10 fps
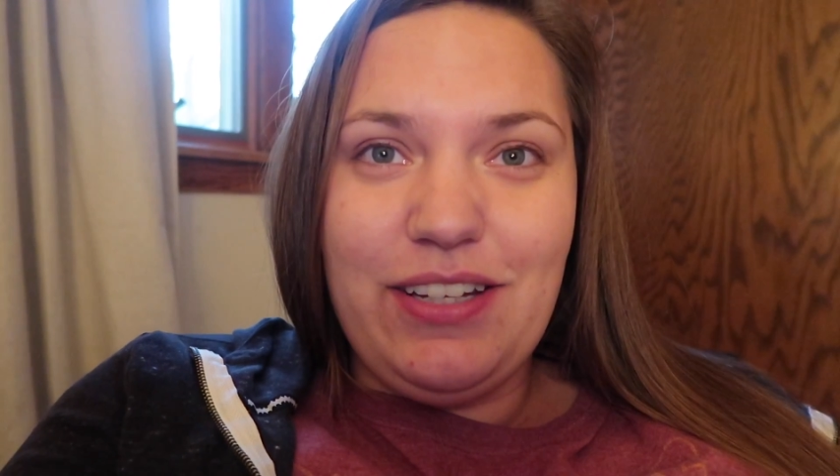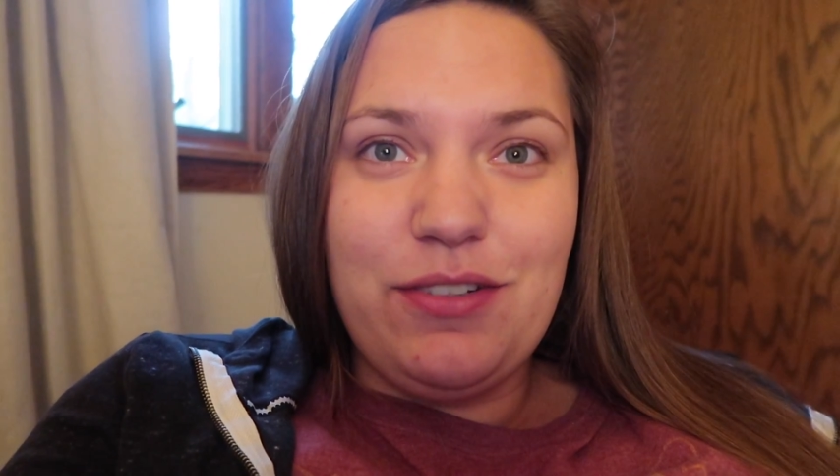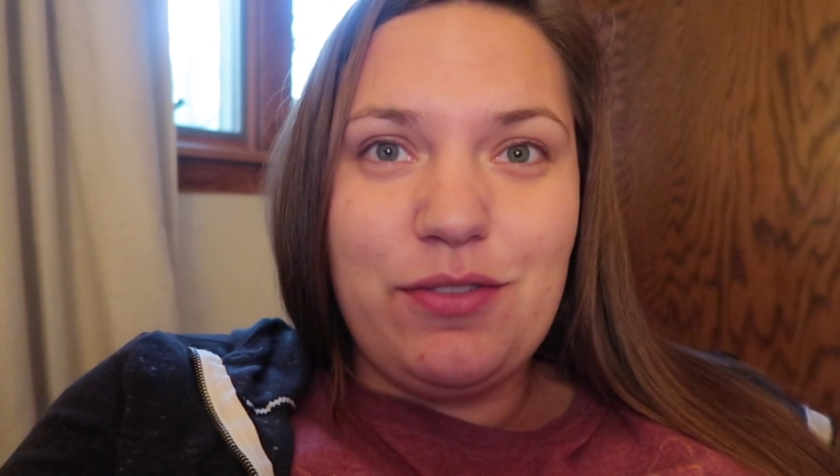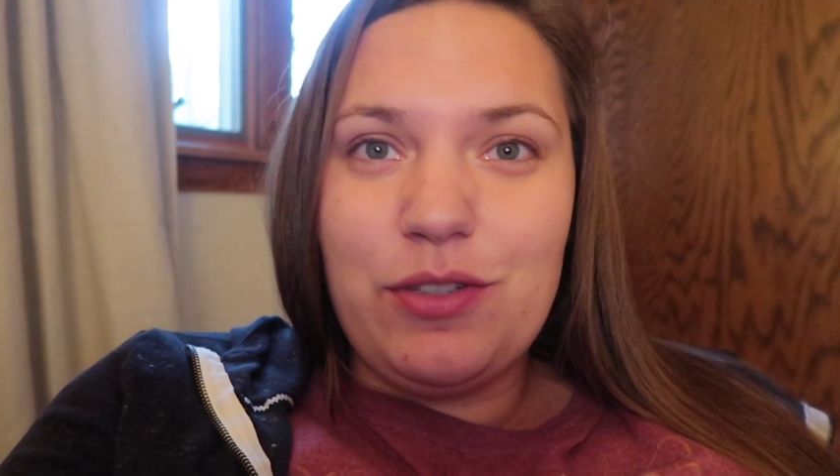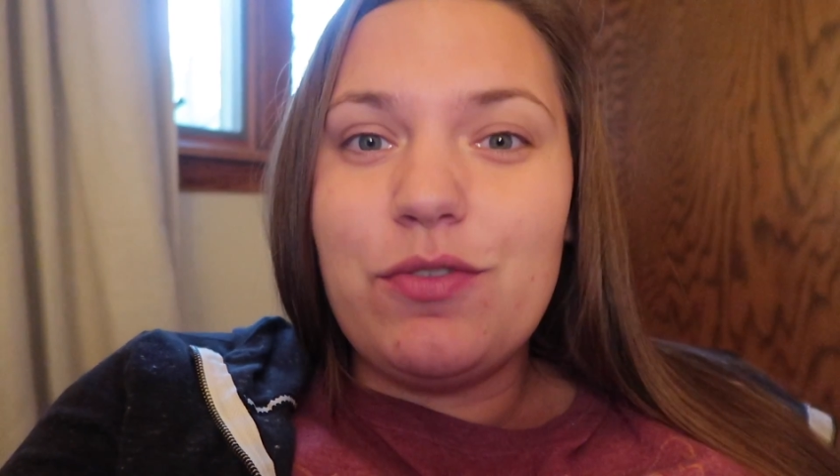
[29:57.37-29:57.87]

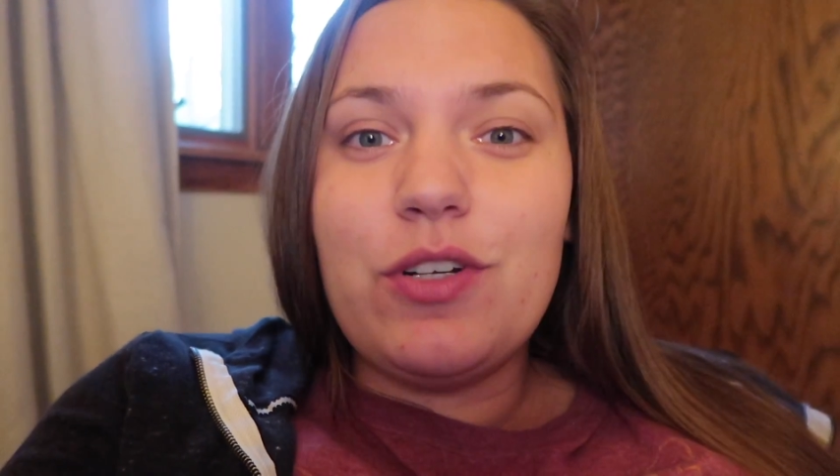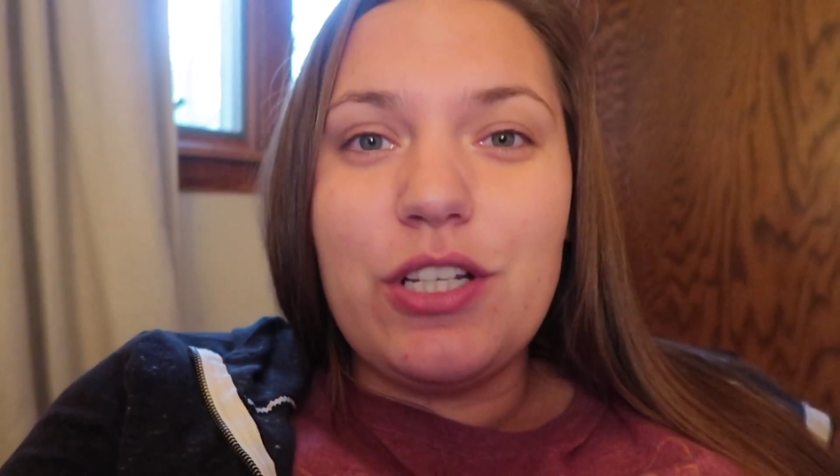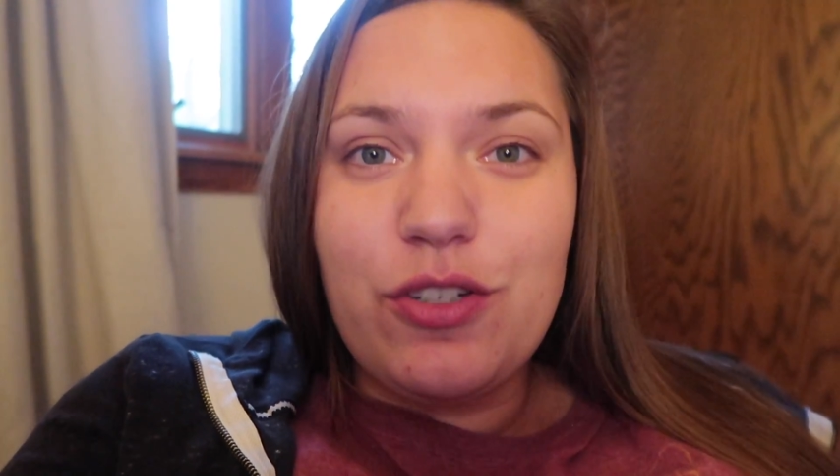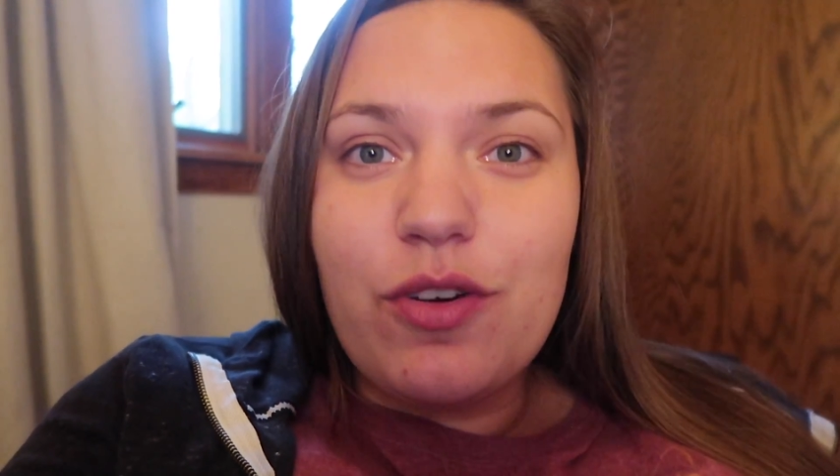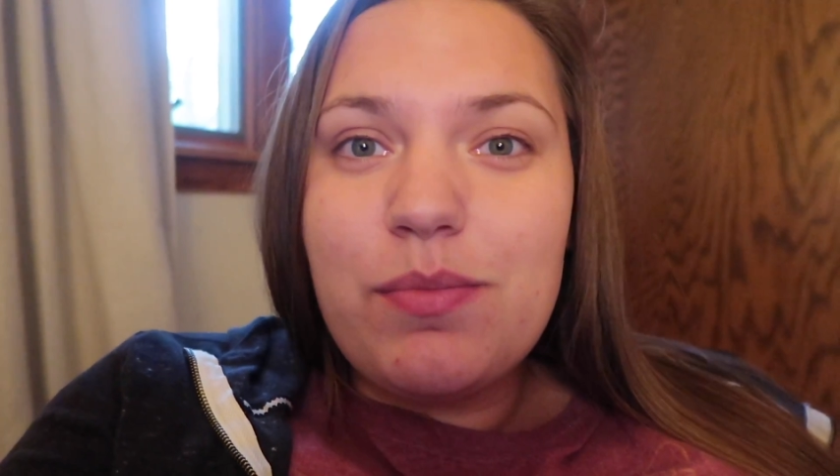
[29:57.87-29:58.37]
of the
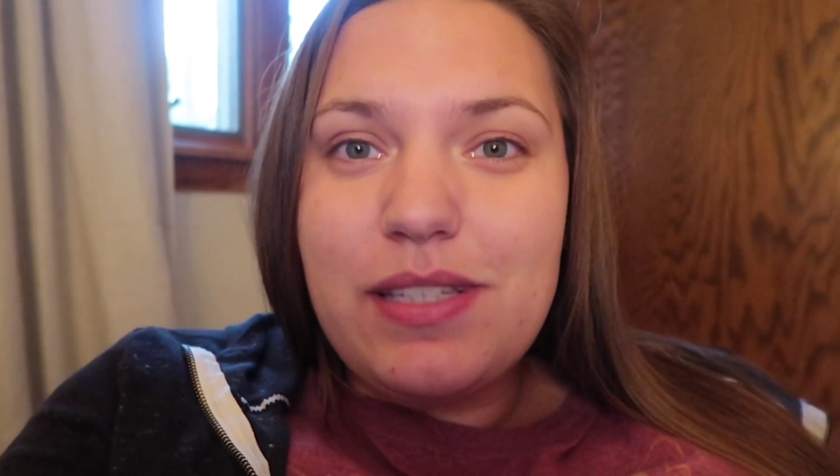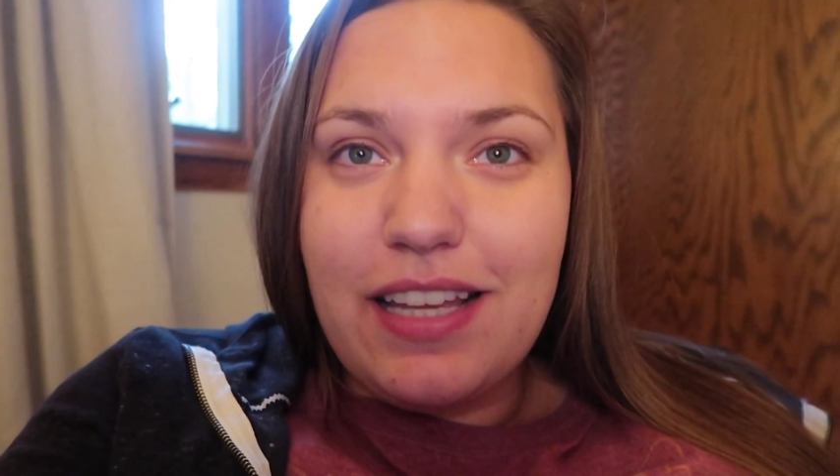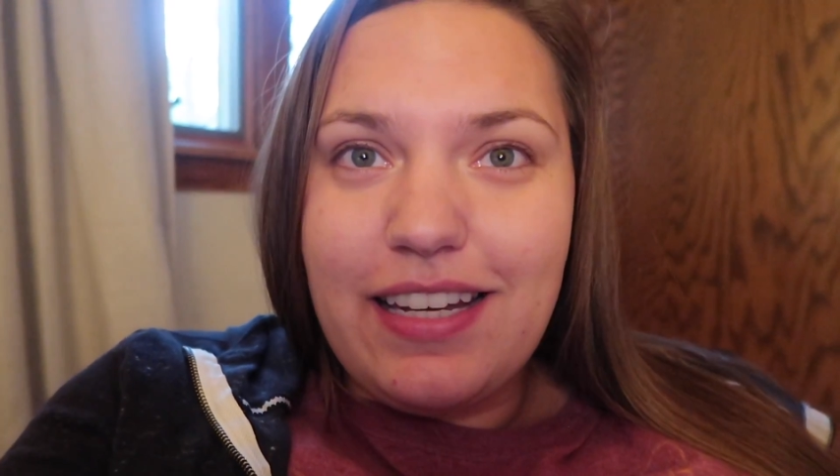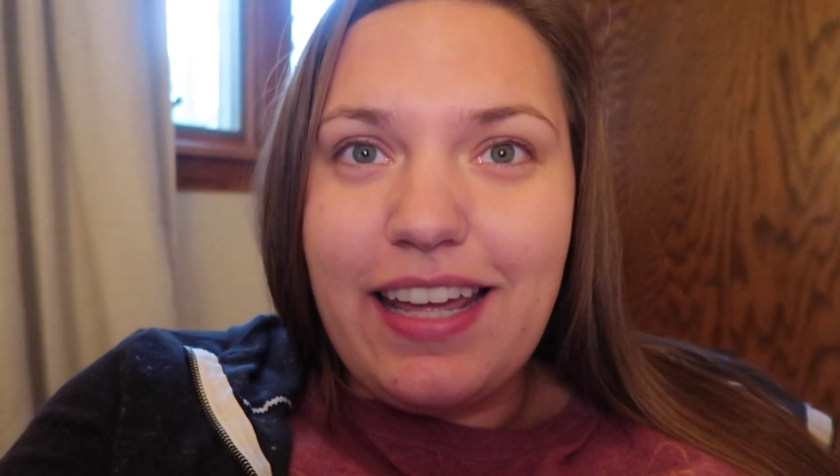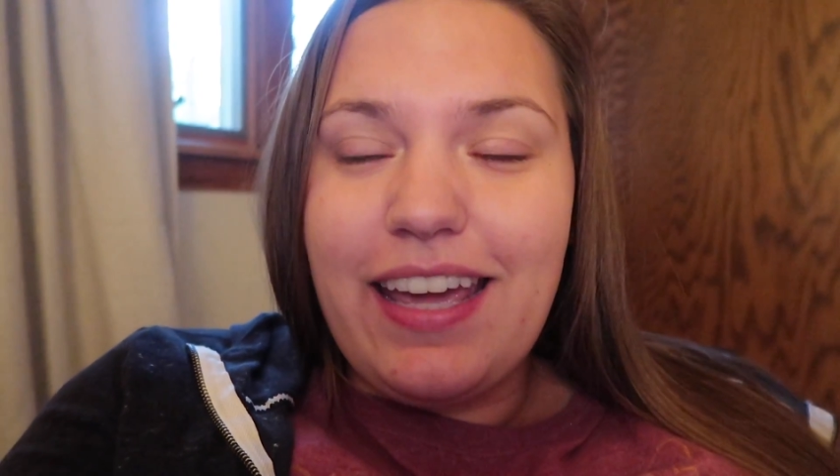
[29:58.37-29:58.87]
footage from
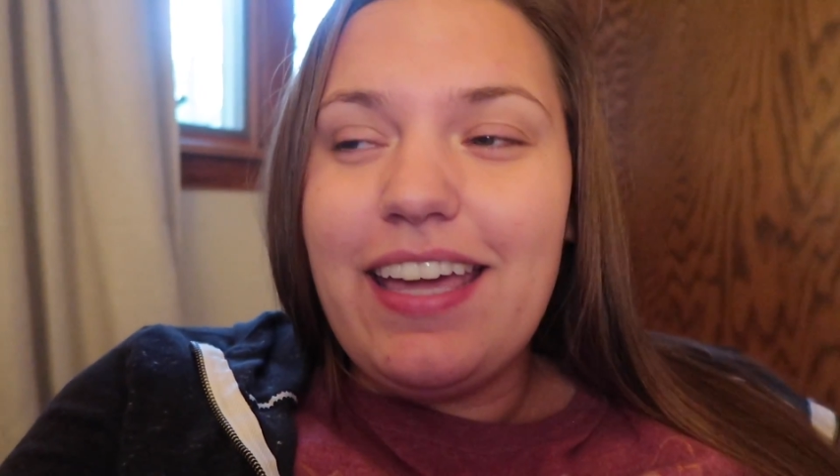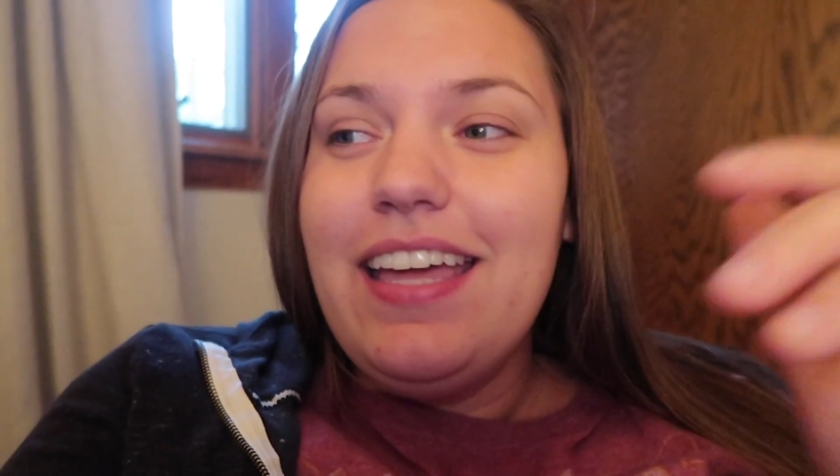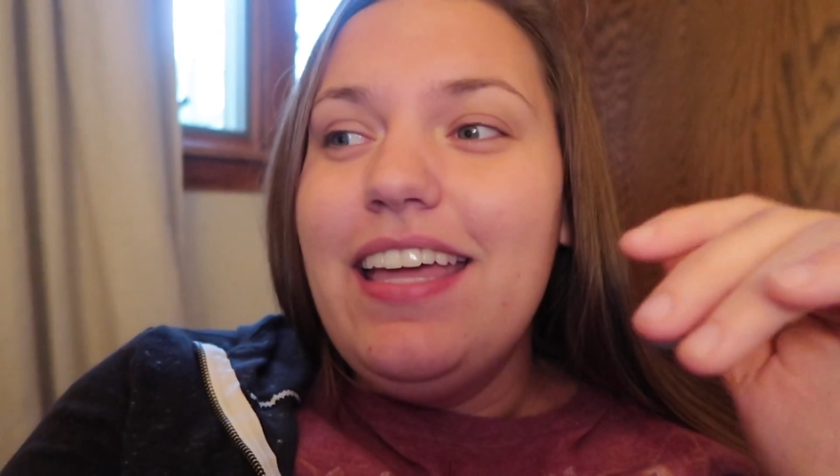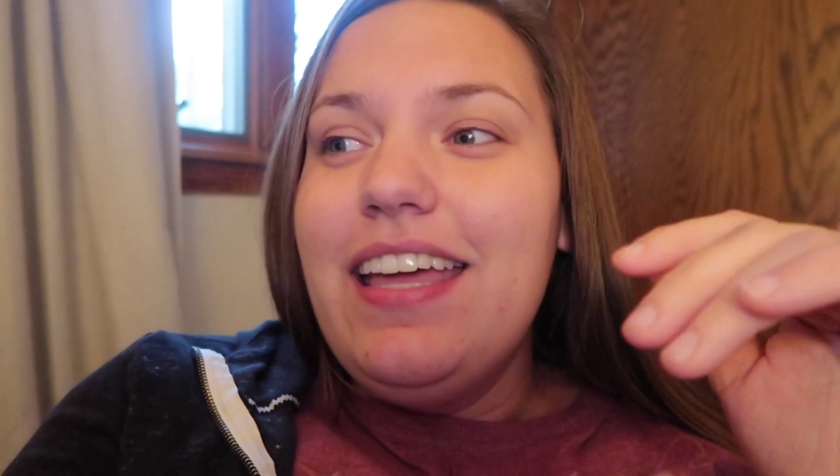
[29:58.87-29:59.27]
Sunday,